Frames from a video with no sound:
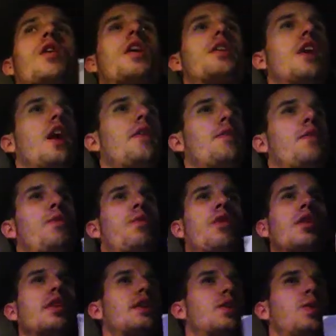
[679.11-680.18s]
another
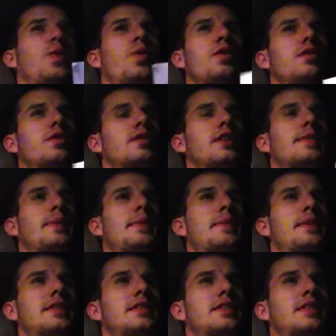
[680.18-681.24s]
really cool, looked like
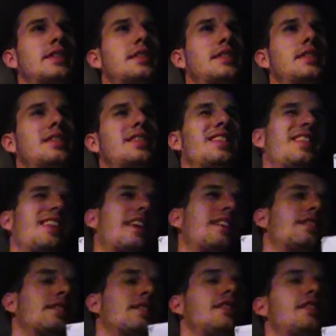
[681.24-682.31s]
maybe a
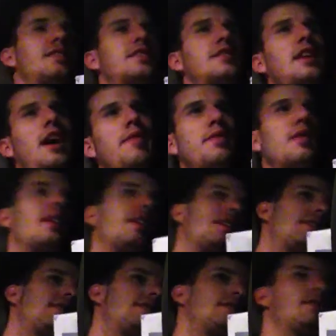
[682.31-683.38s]
late 60s,
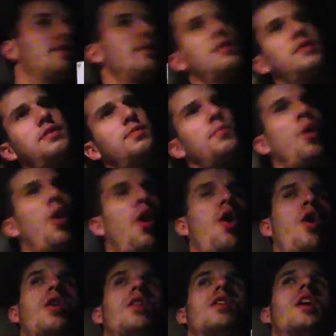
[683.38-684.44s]
70s
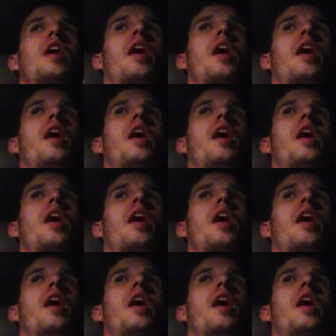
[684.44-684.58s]
mall.